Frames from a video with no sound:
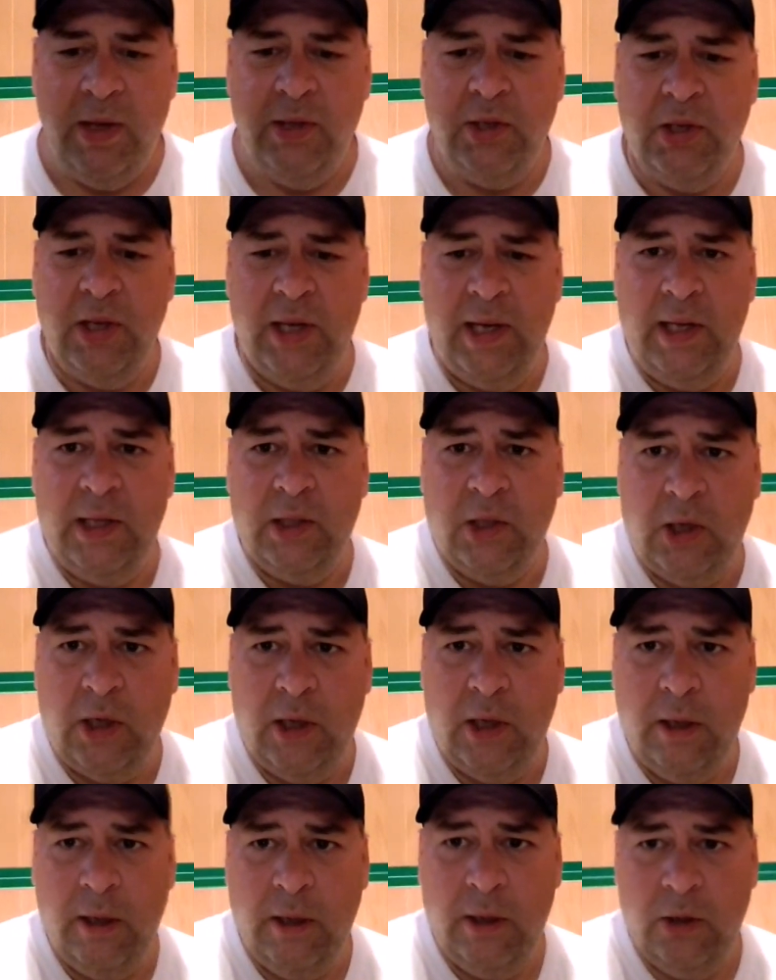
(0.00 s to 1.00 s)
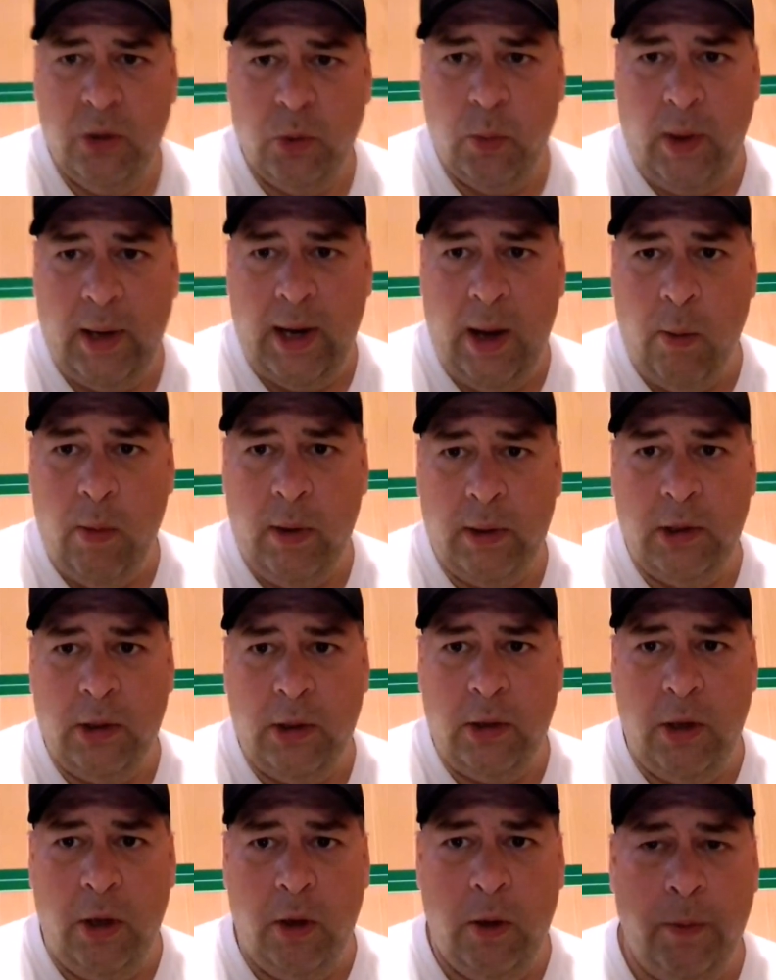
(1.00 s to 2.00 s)
Seeds is what I want
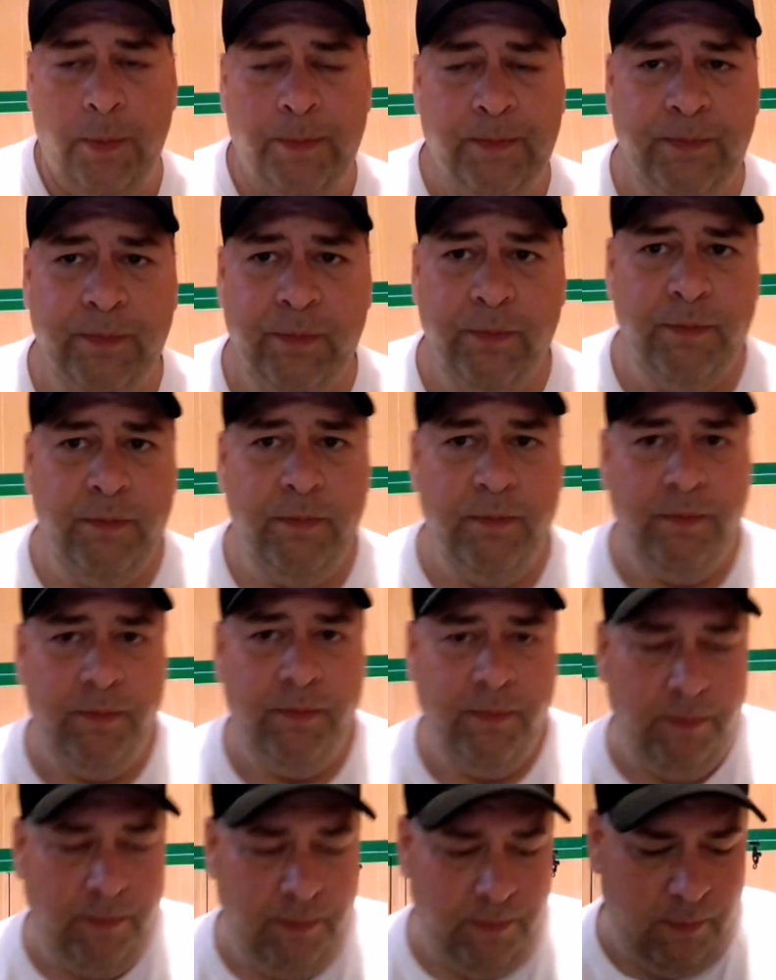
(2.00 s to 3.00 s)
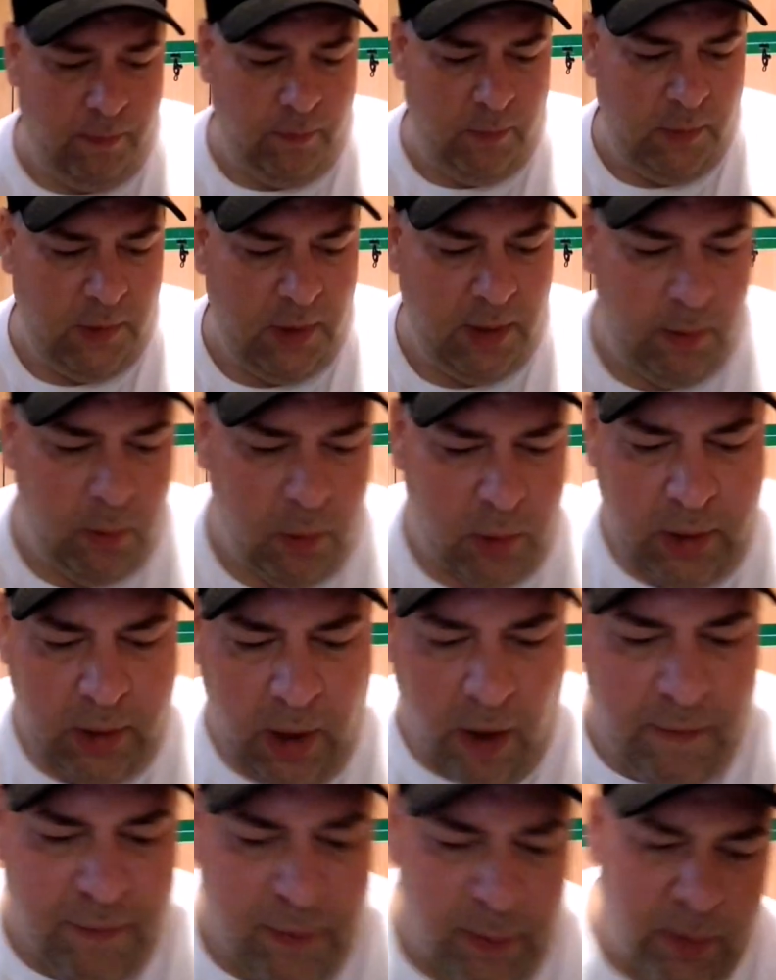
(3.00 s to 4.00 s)
to do, and we'll
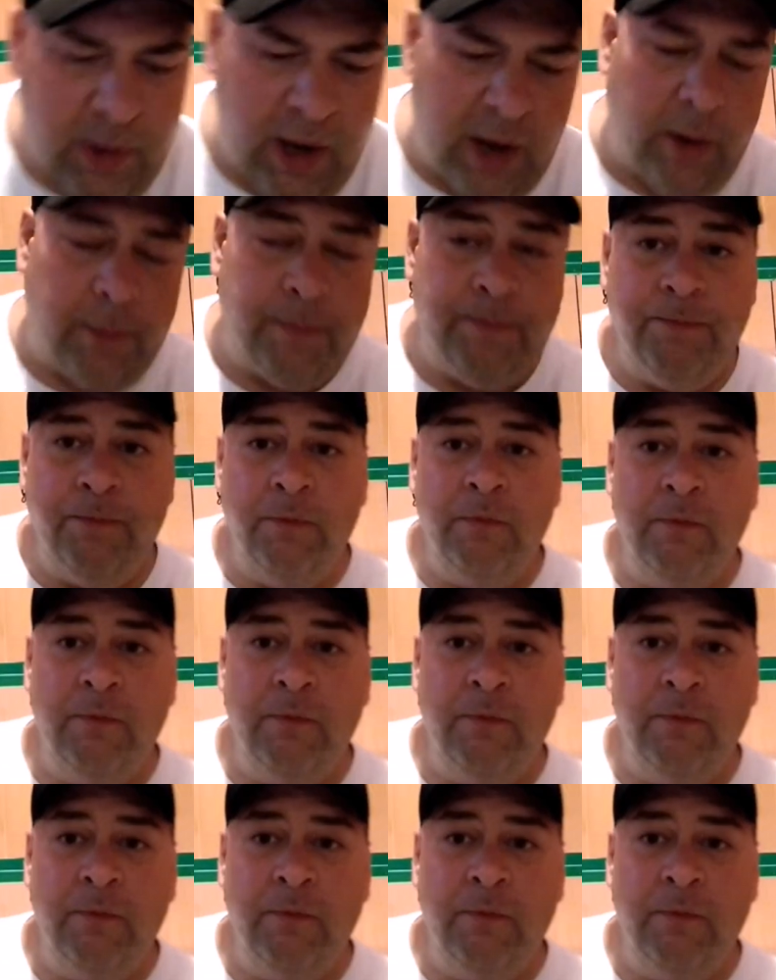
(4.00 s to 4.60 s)
go from there.